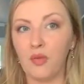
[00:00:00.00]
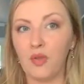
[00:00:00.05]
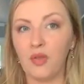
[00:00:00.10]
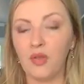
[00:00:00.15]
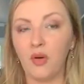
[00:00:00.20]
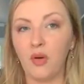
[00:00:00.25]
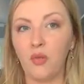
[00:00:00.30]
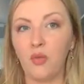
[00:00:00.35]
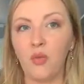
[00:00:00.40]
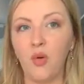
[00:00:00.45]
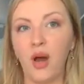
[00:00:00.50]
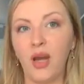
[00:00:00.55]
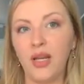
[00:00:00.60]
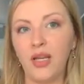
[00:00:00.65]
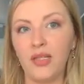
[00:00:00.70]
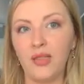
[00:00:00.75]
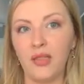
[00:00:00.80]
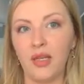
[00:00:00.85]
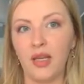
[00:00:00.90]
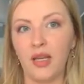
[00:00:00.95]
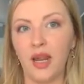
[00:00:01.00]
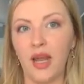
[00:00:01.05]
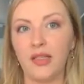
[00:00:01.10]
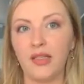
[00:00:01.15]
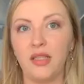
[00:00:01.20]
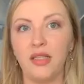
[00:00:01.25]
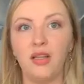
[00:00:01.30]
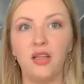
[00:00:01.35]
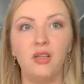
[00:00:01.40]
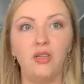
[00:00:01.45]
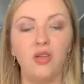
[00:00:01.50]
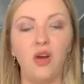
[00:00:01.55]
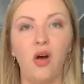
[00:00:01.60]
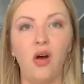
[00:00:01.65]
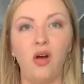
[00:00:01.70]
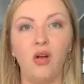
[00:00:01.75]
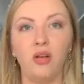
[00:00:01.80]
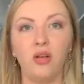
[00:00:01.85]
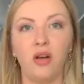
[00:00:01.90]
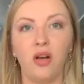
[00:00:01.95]
So what is it? As an
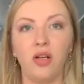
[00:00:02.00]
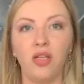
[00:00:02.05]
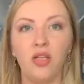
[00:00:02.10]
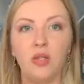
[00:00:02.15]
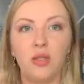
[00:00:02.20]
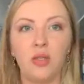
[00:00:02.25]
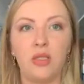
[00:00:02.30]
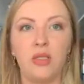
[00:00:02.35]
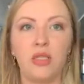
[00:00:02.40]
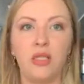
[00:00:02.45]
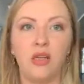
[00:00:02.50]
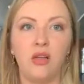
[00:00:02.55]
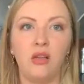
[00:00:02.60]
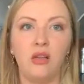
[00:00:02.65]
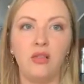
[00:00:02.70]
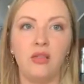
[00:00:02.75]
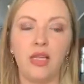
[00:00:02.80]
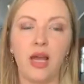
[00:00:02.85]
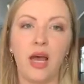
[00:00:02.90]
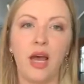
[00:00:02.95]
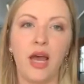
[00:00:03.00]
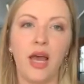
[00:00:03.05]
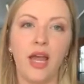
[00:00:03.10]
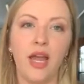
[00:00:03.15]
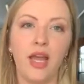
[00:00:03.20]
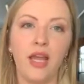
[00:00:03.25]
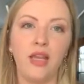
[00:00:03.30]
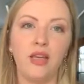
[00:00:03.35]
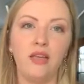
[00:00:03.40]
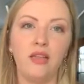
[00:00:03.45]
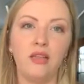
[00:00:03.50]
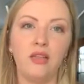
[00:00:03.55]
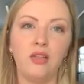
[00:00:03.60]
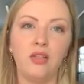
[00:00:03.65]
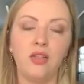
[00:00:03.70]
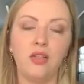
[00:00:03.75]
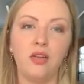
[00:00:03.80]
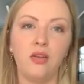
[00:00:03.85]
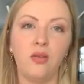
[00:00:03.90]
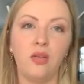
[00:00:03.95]
adult, are you still tied
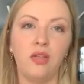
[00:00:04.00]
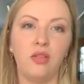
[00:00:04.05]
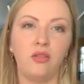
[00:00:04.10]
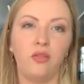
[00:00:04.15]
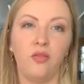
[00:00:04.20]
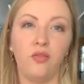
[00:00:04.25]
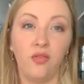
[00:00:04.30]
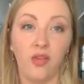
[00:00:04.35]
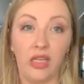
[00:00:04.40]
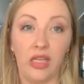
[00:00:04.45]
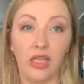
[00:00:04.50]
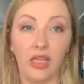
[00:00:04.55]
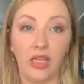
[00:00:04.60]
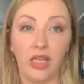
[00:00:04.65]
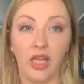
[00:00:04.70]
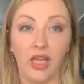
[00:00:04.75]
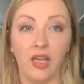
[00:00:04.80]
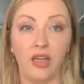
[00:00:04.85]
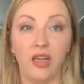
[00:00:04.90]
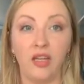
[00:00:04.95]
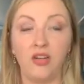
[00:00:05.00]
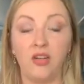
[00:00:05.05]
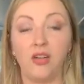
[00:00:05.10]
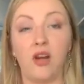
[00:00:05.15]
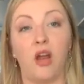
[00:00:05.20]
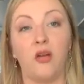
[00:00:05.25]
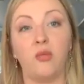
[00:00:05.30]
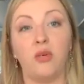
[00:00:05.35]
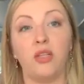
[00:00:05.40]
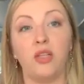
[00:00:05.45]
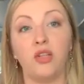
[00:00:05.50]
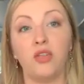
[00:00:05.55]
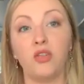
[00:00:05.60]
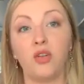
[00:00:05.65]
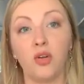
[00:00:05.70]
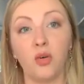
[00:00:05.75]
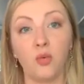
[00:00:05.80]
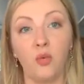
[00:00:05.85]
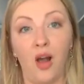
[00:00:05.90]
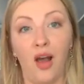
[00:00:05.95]
to this feeling and you're not really sure